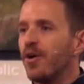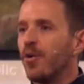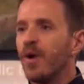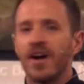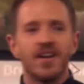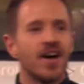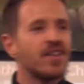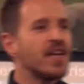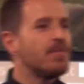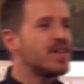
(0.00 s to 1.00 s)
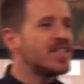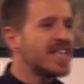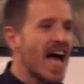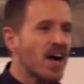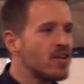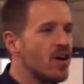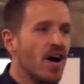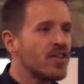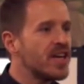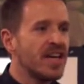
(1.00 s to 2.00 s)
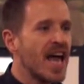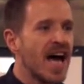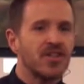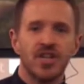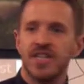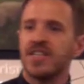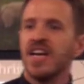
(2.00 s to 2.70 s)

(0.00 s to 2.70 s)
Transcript: wearing nothing but sackcloth and ashes,